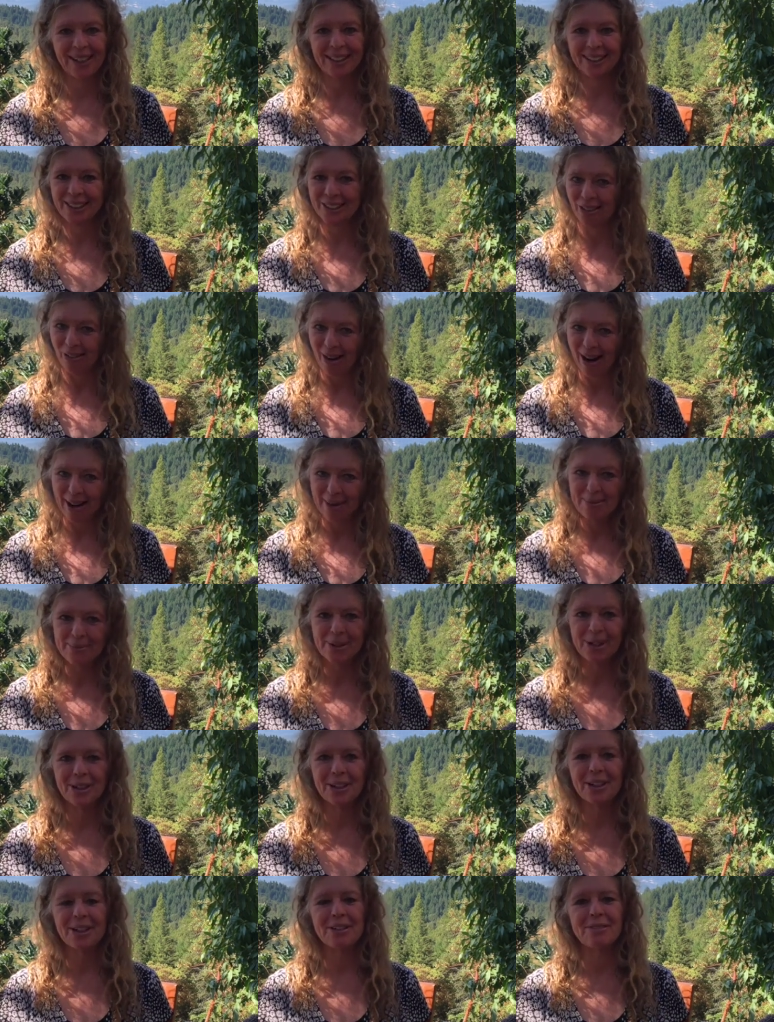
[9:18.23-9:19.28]
So I'm
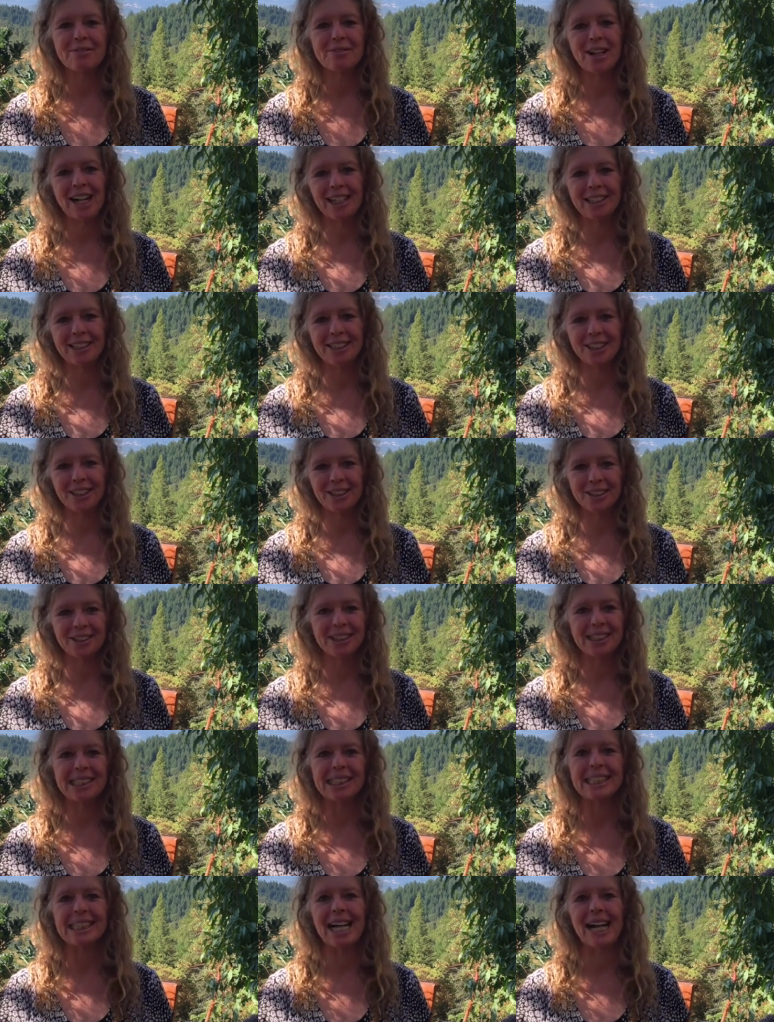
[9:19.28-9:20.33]
going to invite you
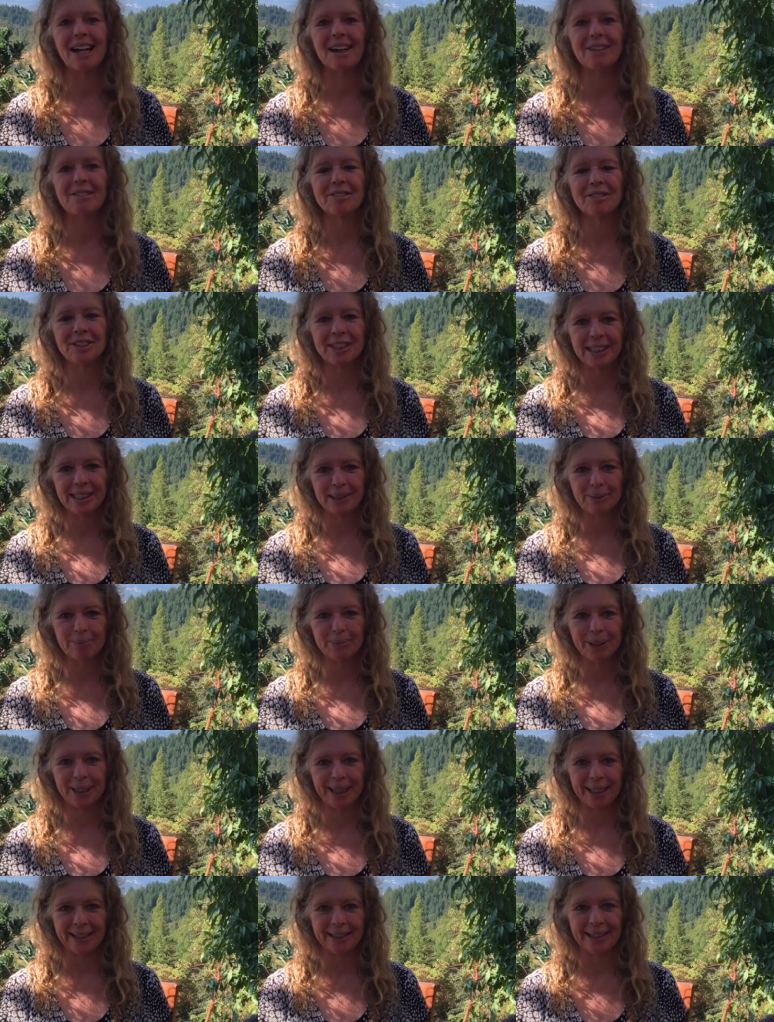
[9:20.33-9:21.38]
to delve
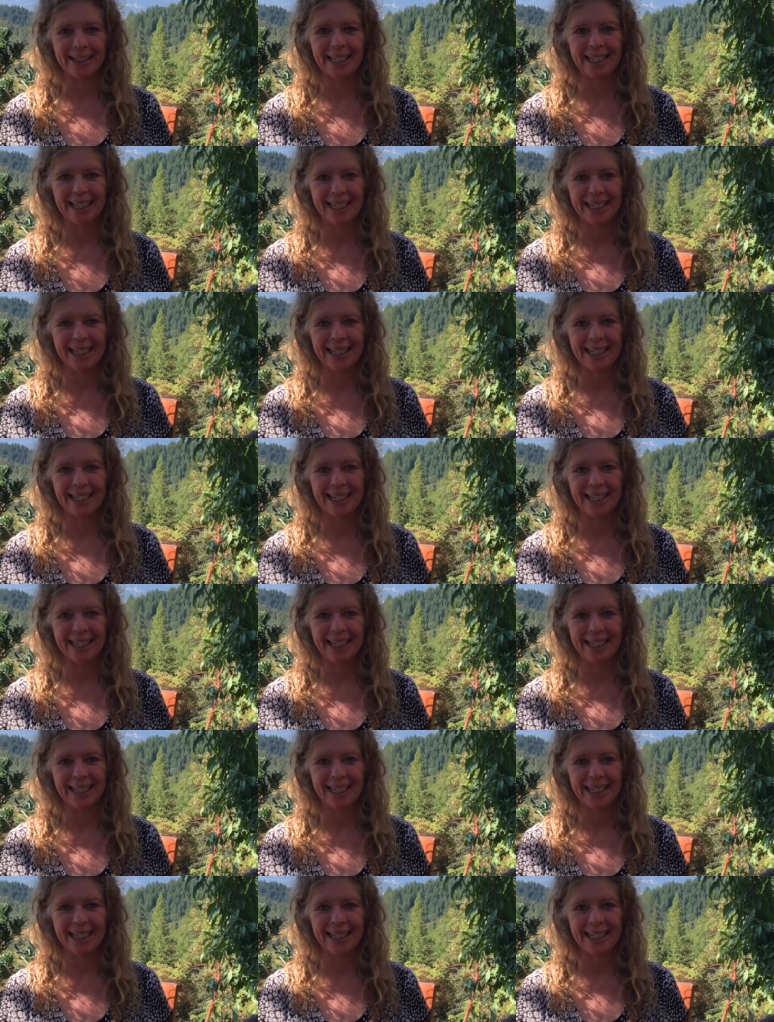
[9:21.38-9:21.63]
deeper